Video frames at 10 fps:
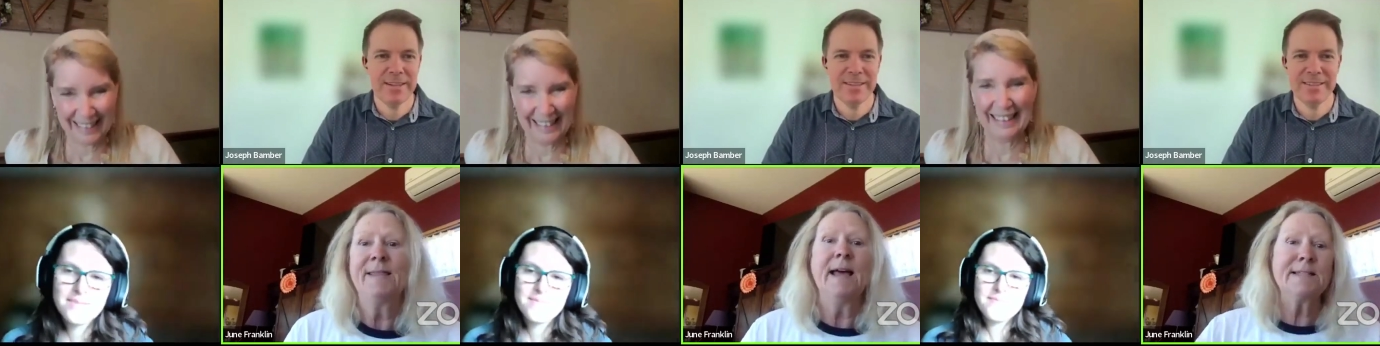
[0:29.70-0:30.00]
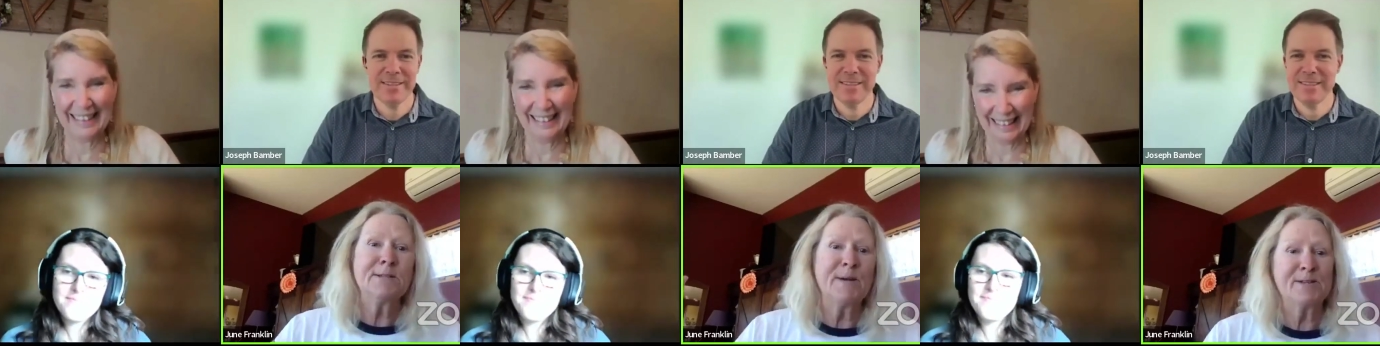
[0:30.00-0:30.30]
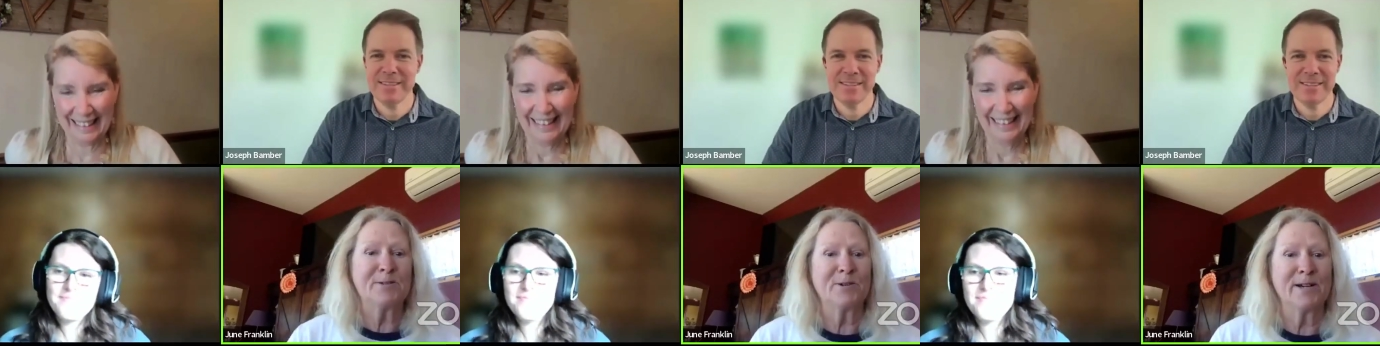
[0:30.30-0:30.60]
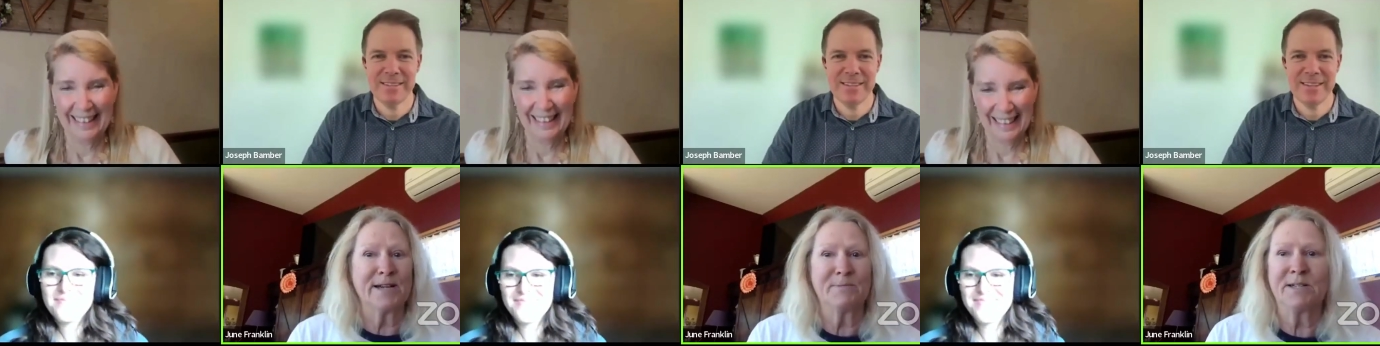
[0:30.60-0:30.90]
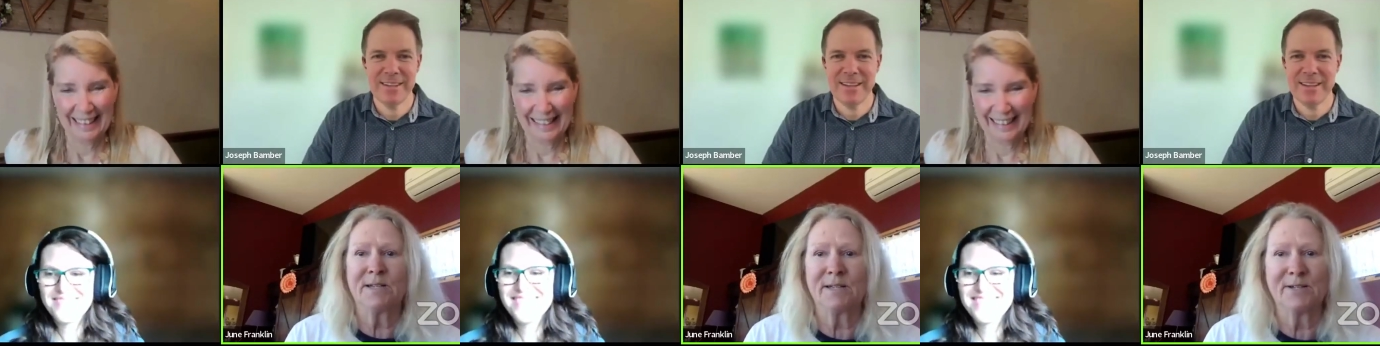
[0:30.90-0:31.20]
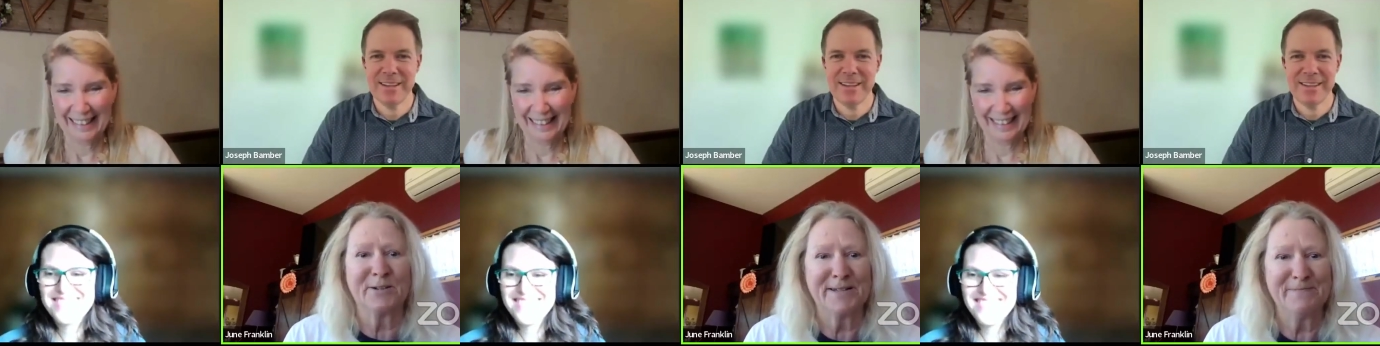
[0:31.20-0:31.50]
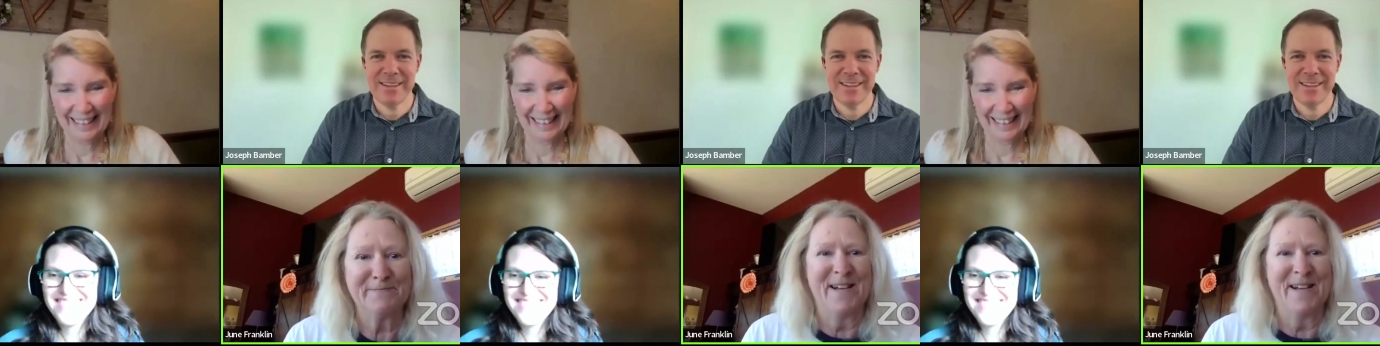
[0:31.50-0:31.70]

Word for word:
Speaker 1: that's my story, and I'm sticking to it.